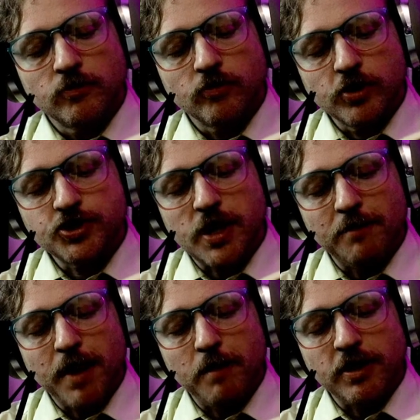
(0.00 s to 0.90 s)

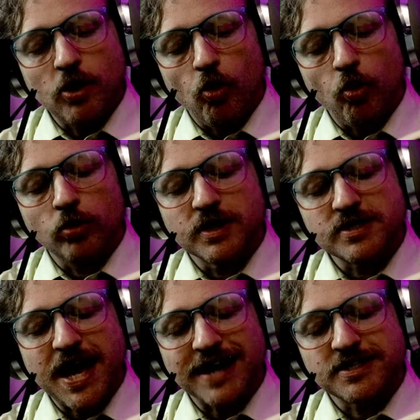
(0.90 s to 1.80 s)
Christianity may be the
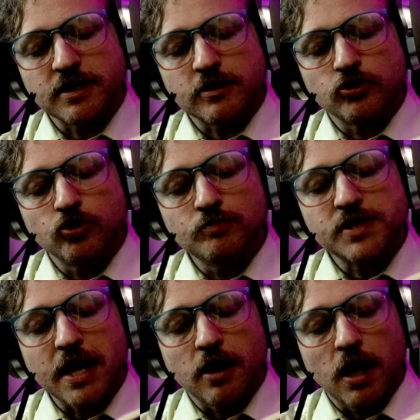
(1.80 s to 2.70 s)
oldest extant
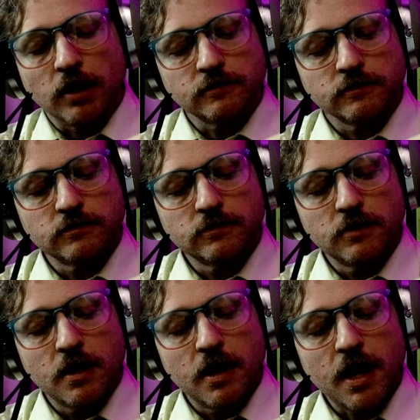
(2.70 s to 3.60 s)
doomsday cult,
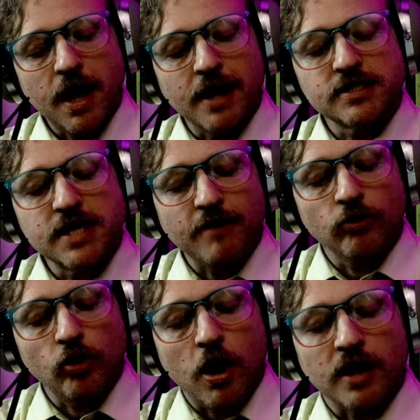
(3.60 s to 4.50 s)
and it's
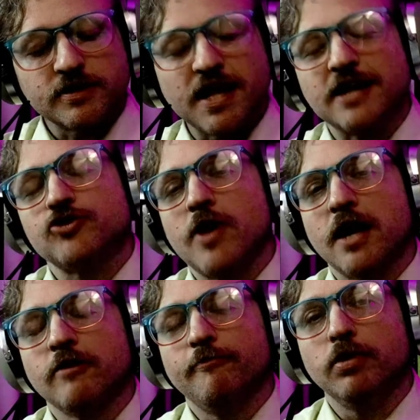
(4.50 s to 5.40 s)
never lost that
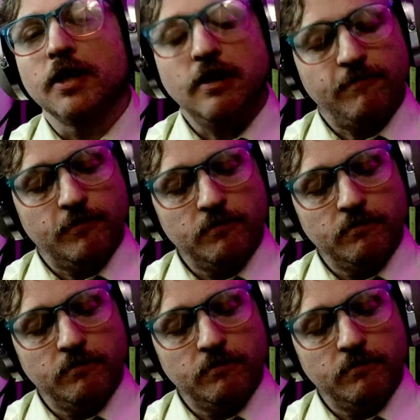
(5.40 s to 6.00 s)
strand of belief.